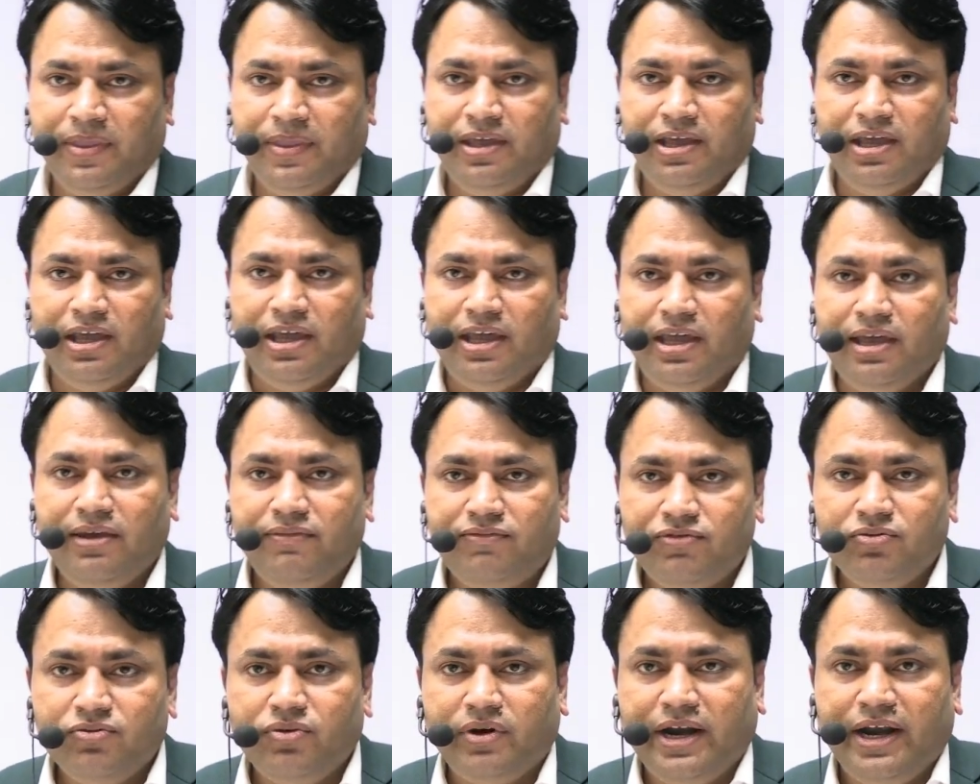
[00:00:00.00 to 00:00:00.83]
If you
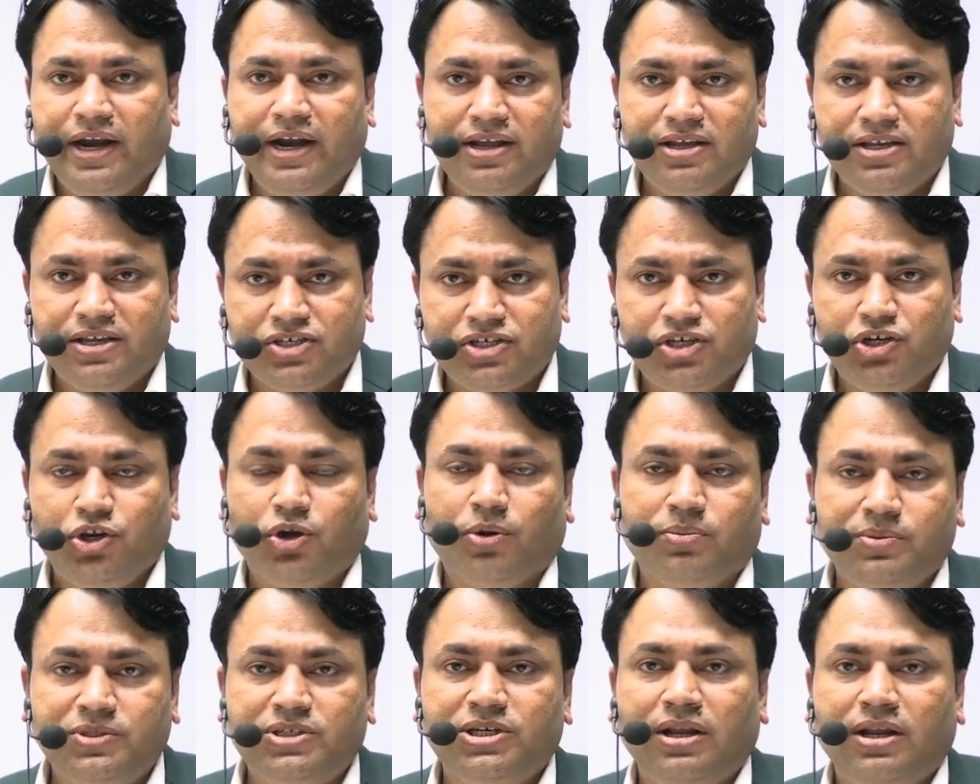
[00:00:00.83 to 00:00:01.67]
read history
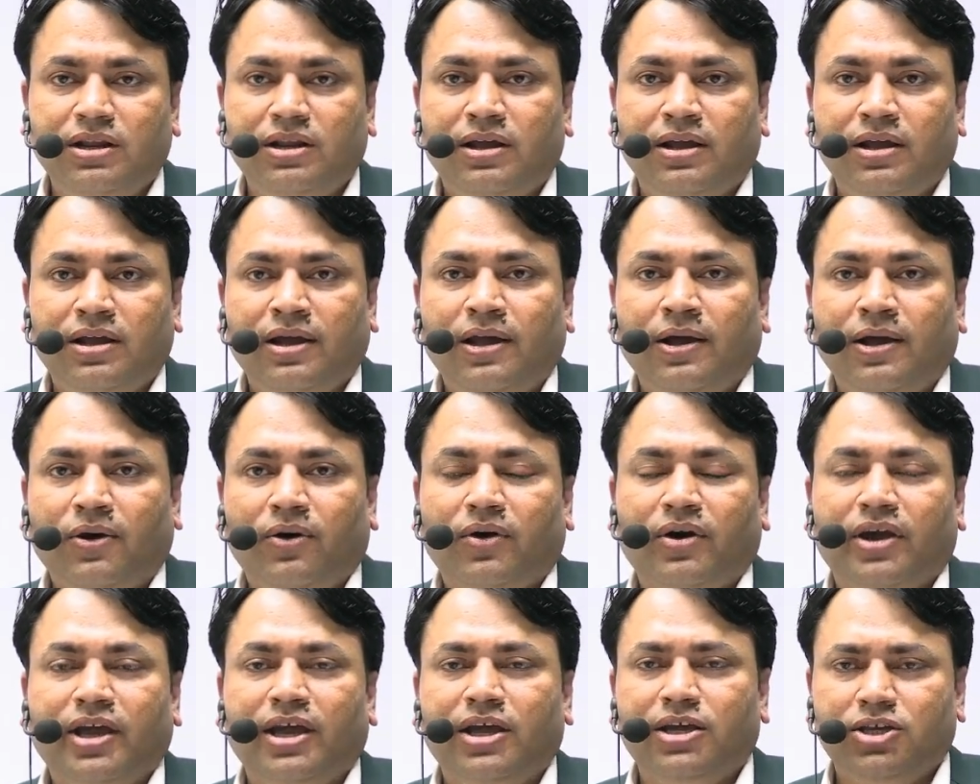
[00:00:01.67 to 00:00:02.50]
optional, okay,
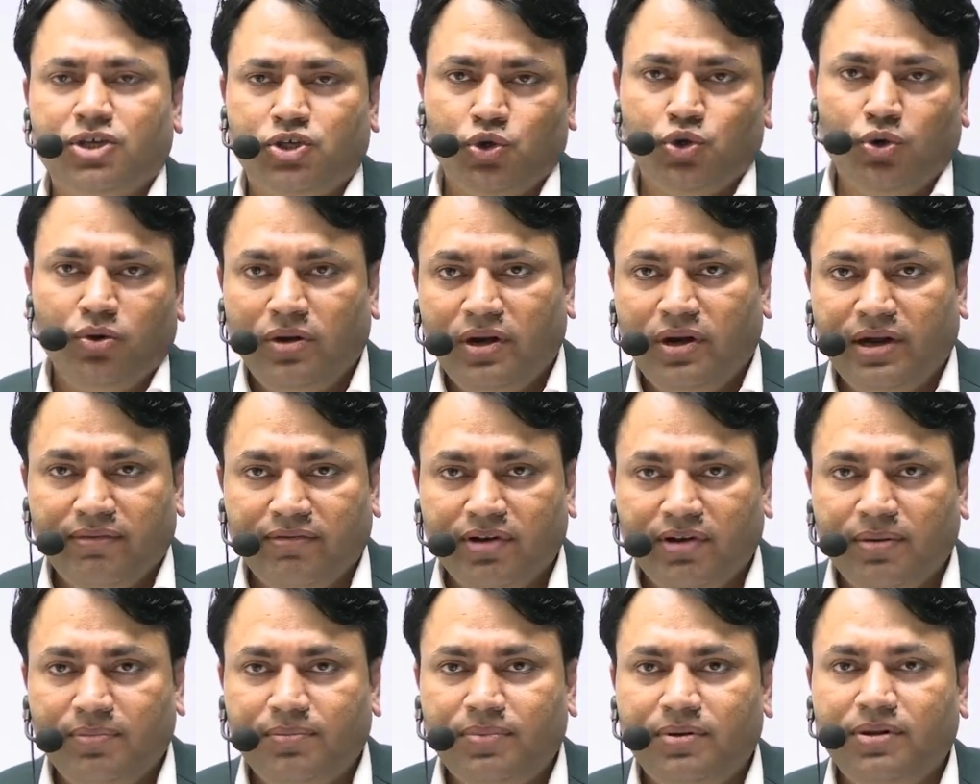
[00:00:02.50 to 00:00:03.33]
so
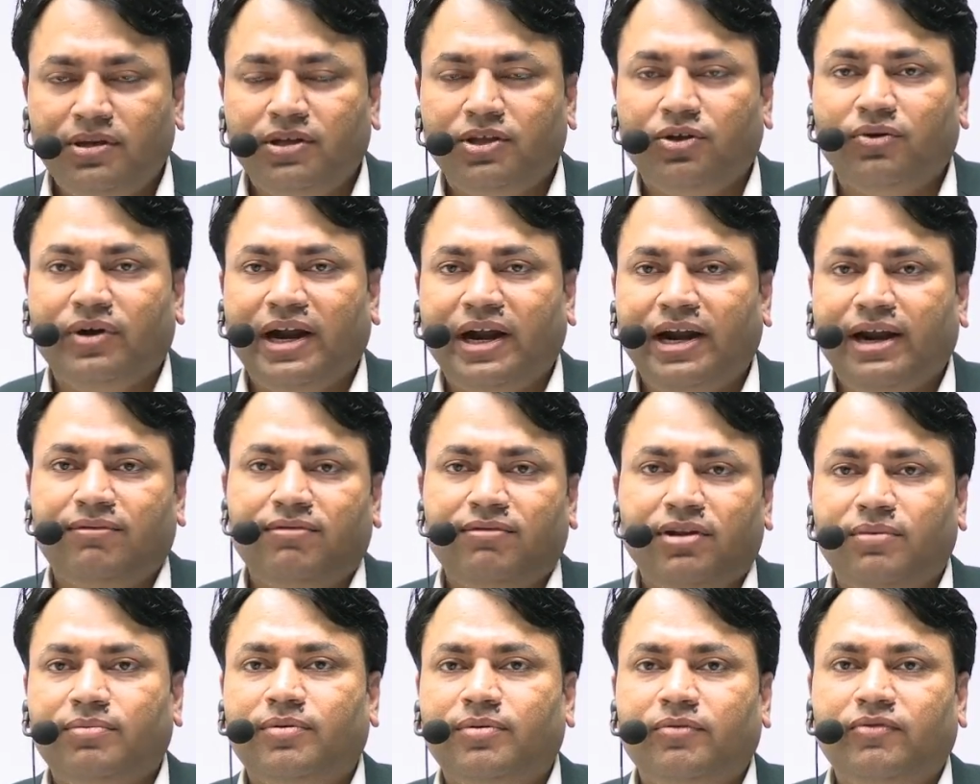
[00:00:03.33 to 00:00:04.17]
you can develop a
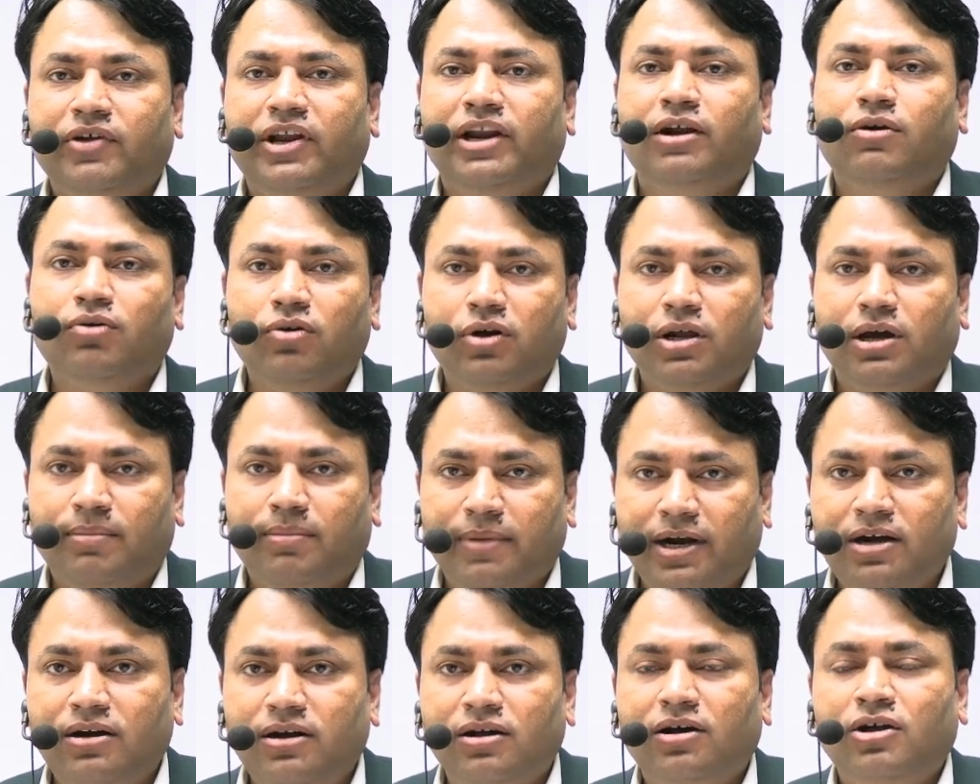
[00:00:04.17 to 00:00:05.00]
very good command
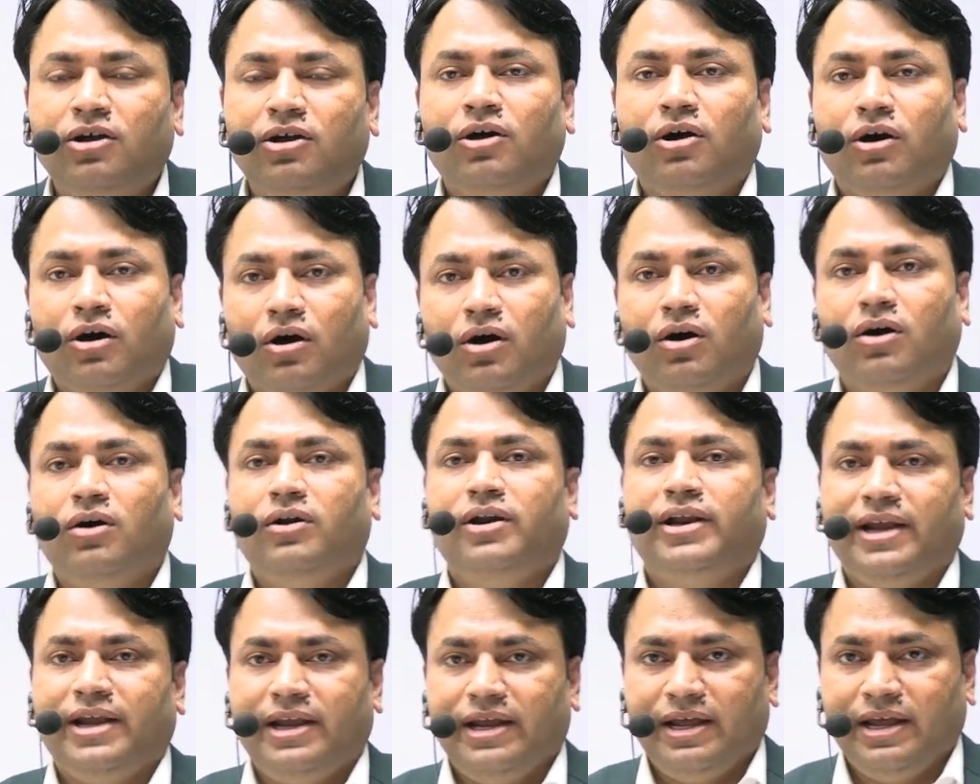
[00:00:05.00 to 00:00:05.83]
on
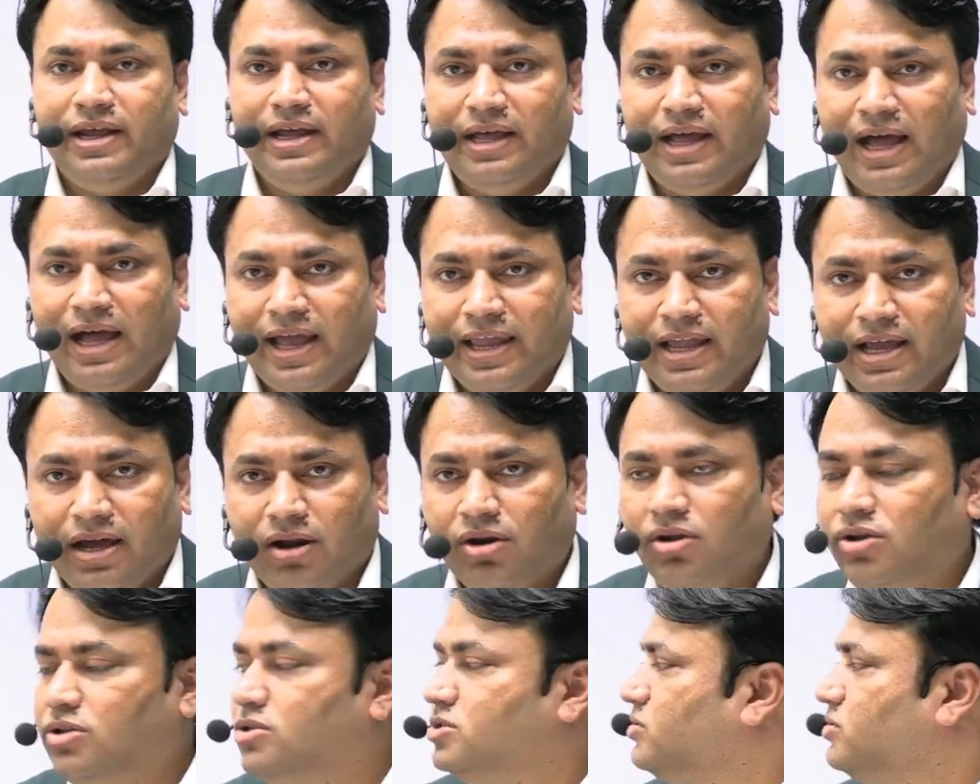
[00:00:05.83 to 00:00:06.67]
IR
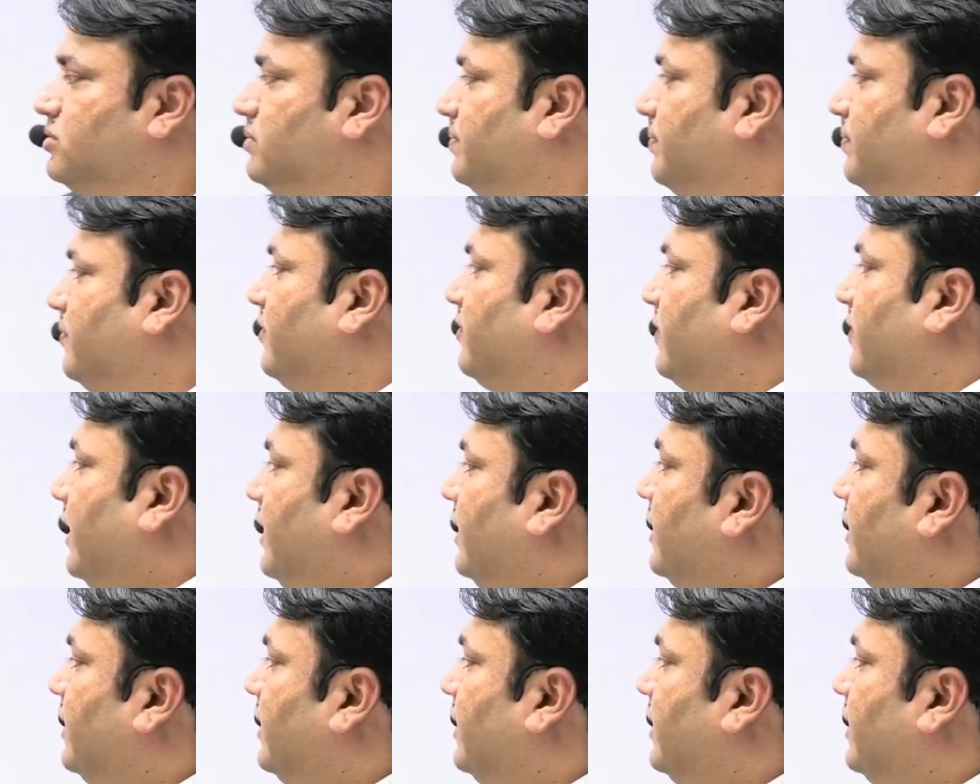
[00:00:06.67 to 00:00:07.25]
also, right?